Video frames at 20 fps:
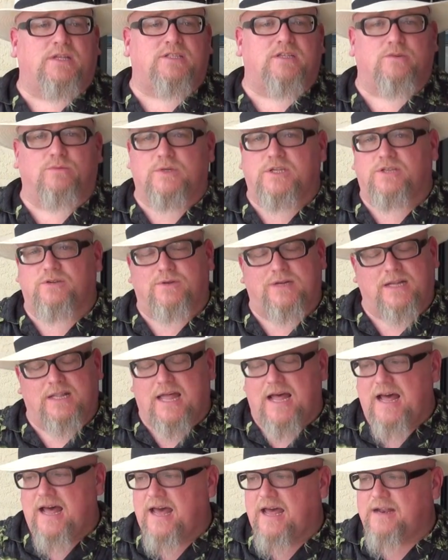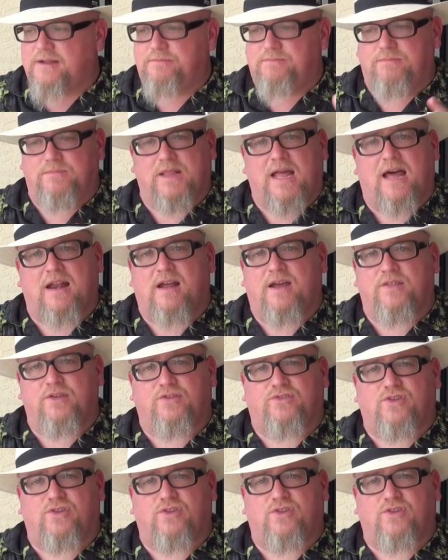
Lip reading: So we're doing a lot of other